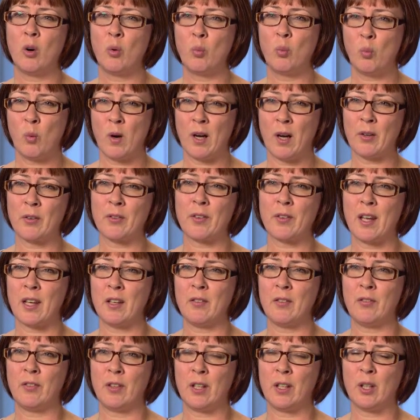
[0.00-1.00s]
unwell
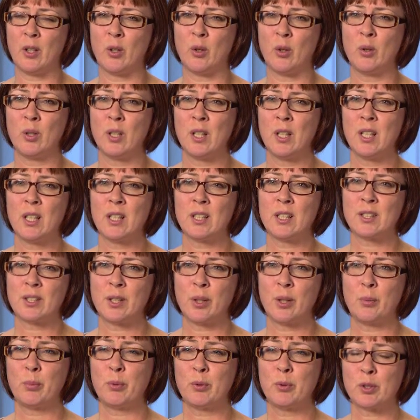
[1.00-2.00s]
they feel.
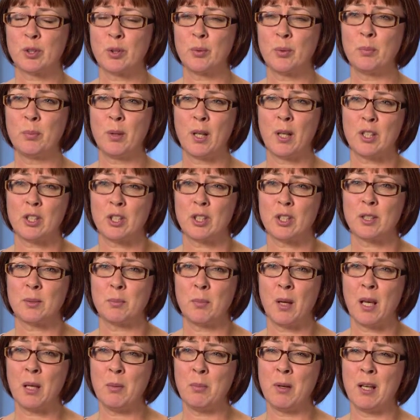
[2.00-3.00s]
So some
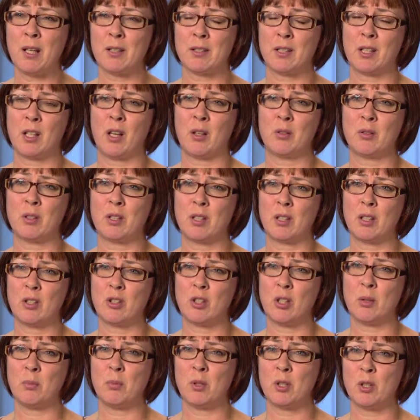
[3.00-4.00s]
patients may be able to go to the
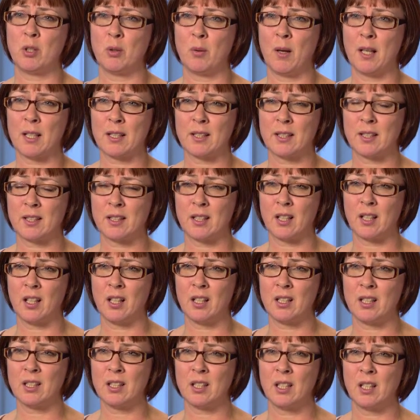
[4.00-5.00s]
gym and do
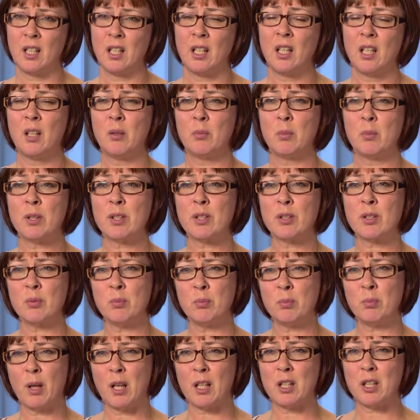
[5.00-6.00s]
exercise, but
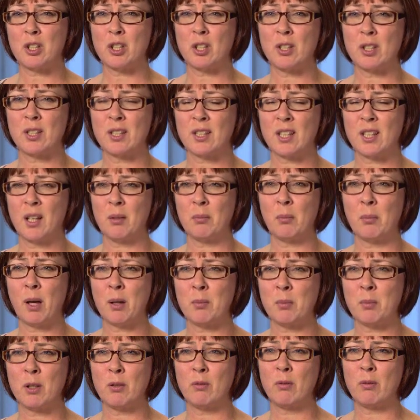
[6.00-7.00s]
some patients that
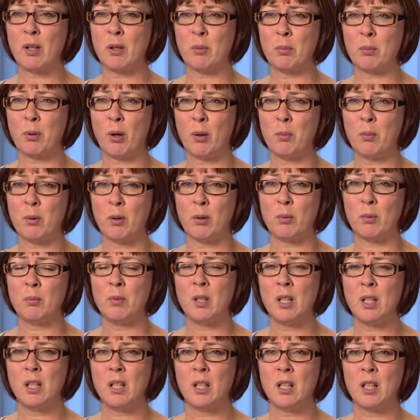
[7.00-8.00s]
might be a real
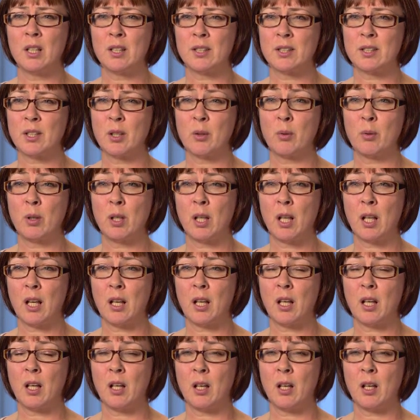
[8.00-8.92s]
problem, and so we'll